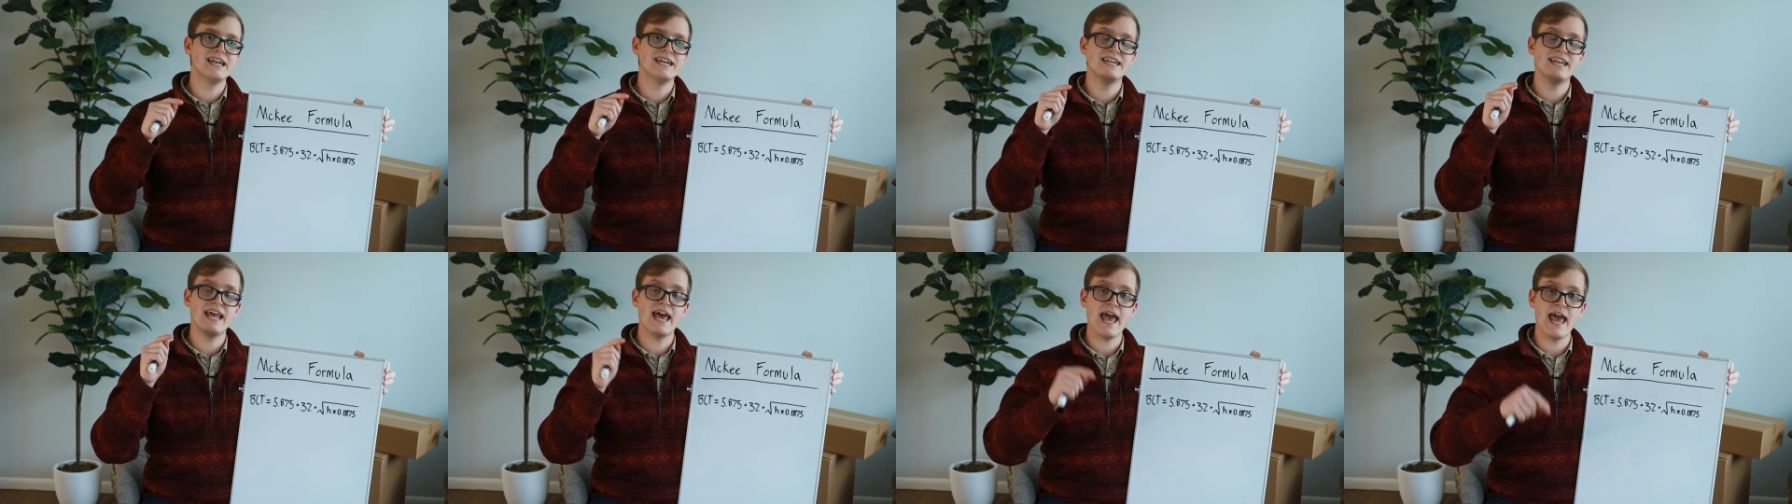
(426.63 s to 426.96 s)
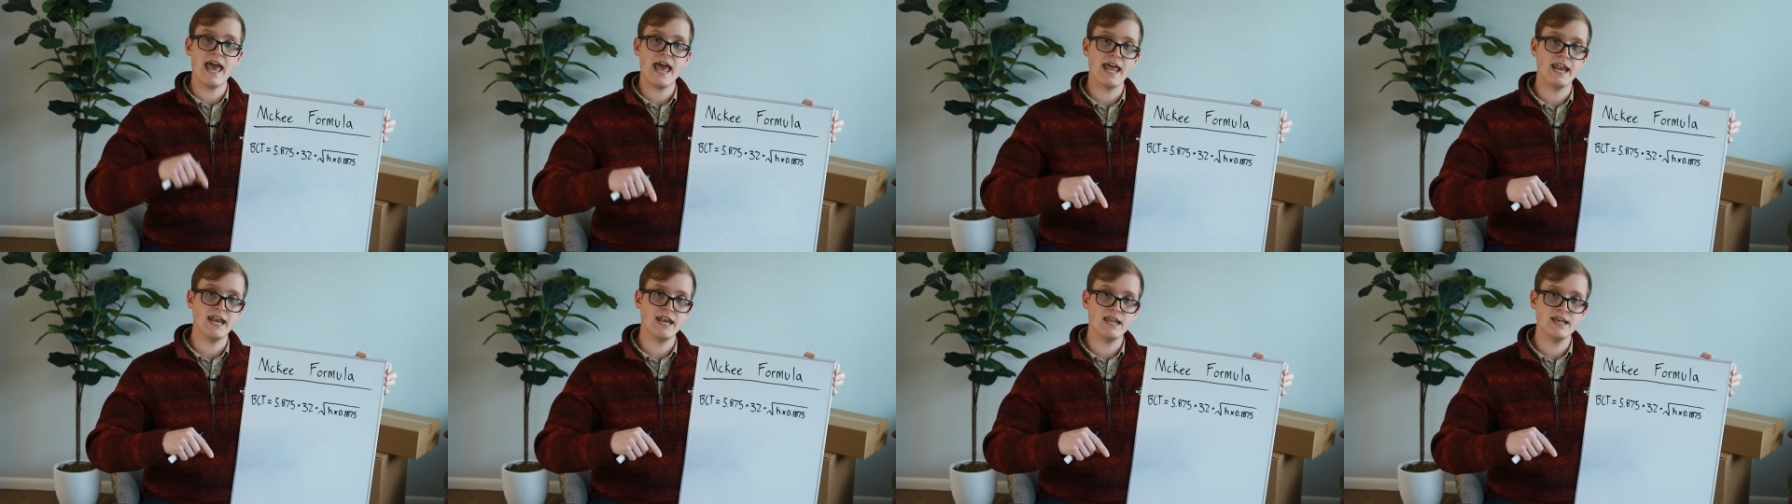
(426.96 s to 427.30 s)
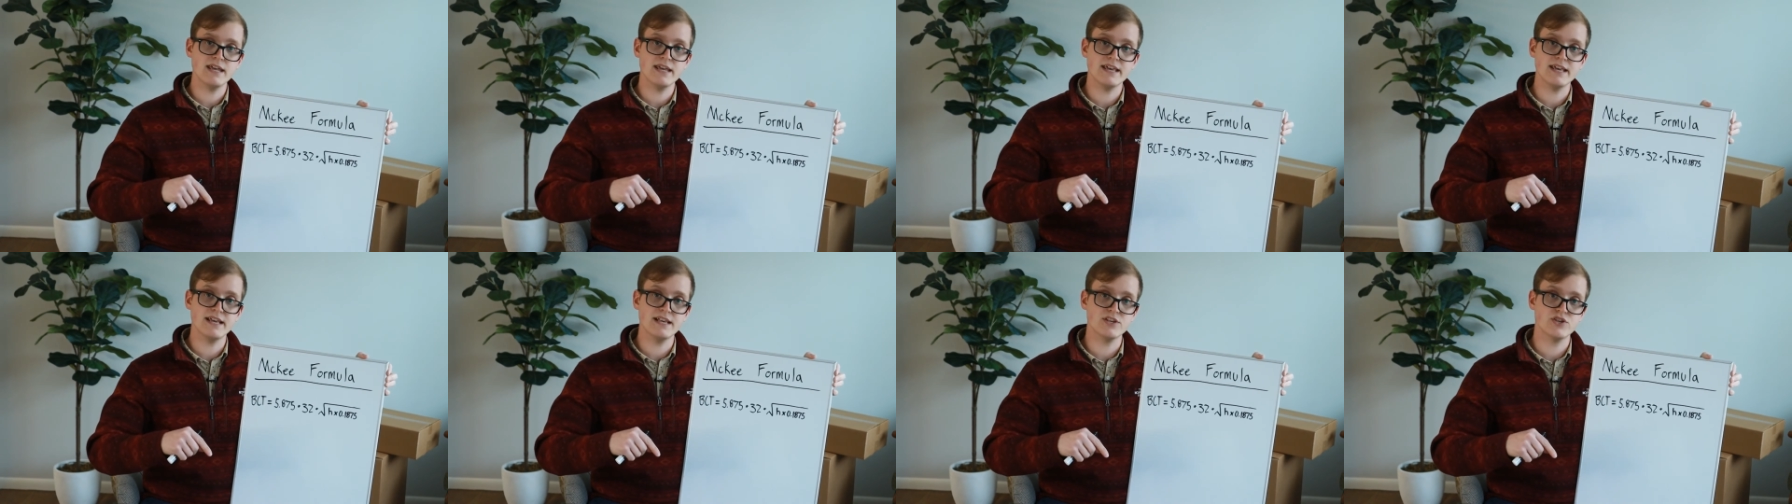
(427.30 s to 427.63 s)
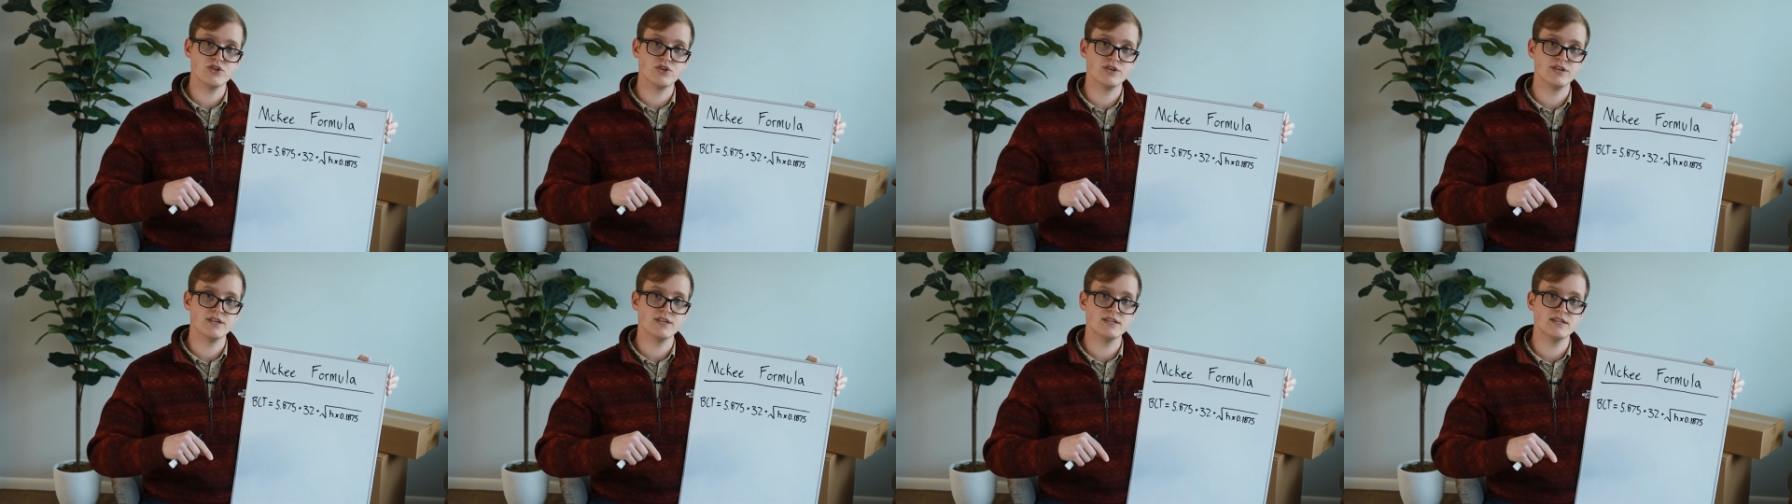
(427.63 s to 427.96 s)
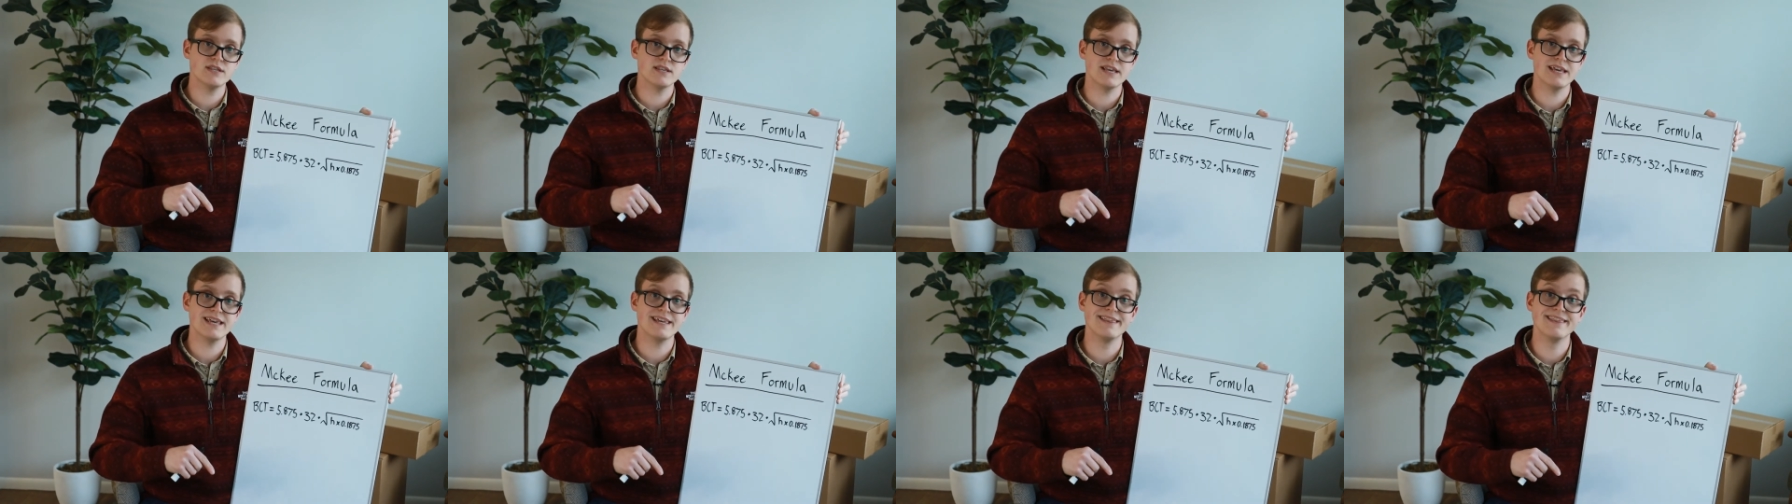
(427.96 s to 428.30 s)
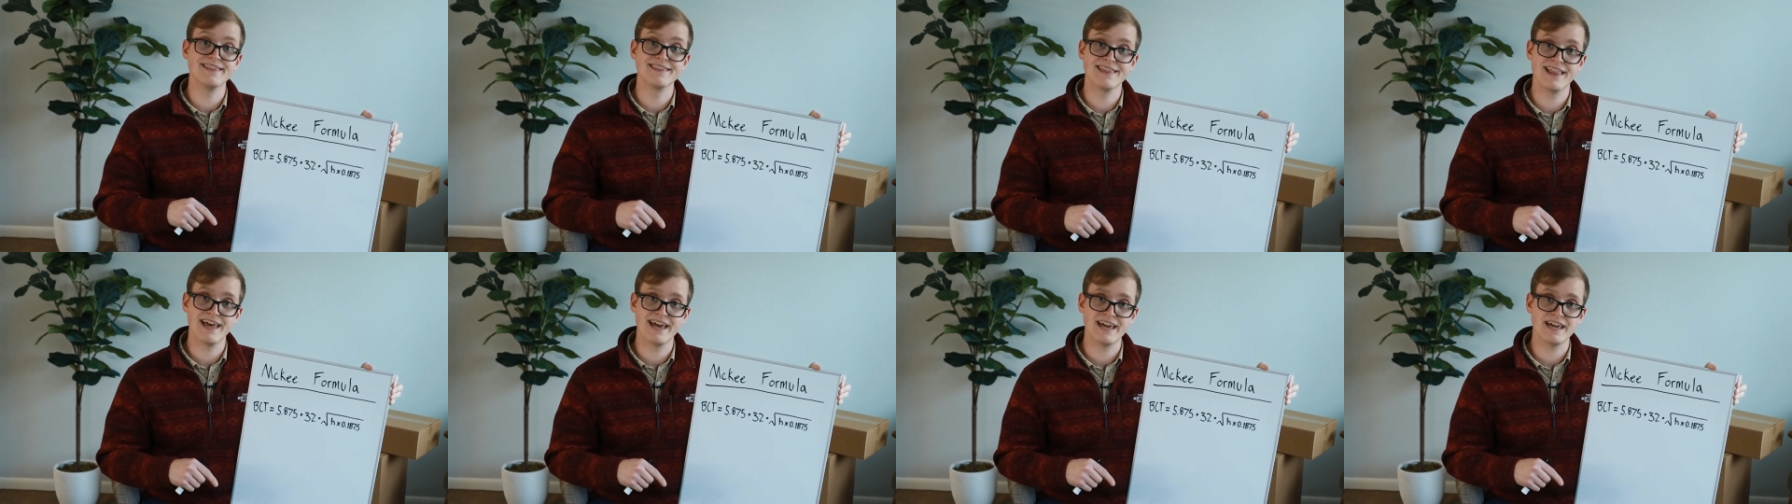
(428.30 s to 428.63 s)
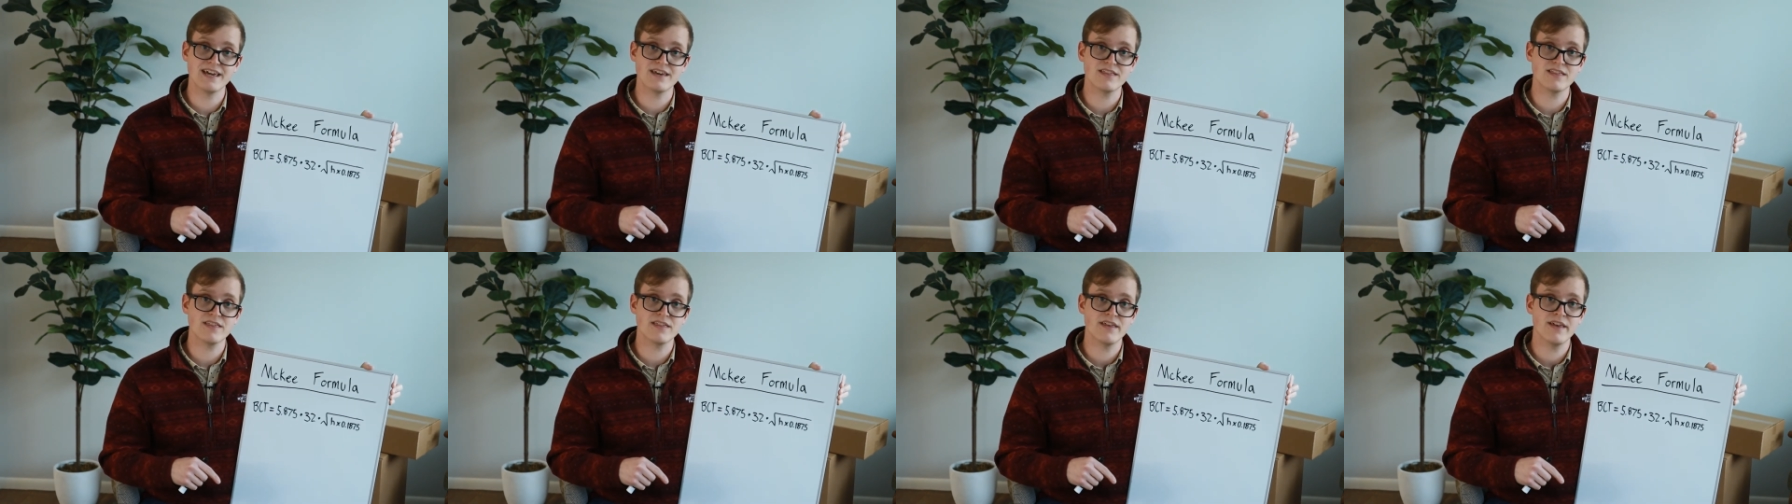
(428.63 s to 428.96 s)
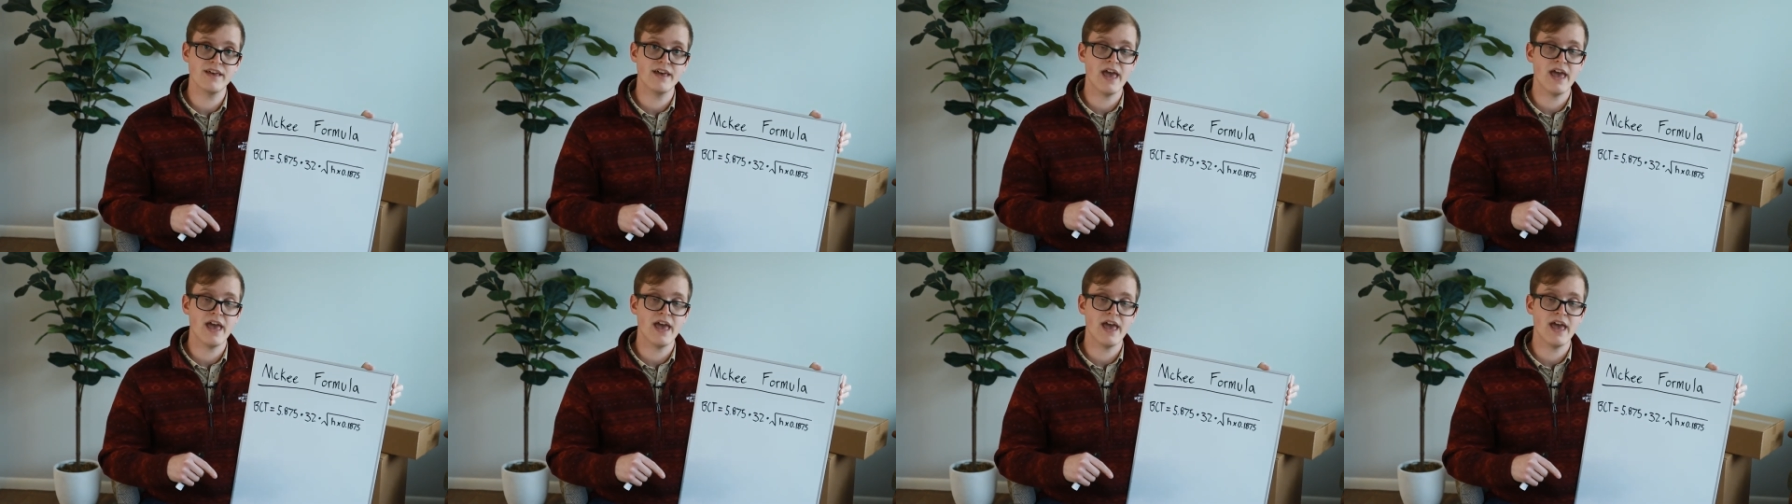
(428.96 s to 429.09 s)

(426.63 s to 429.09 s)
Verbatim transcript: 10 inches in length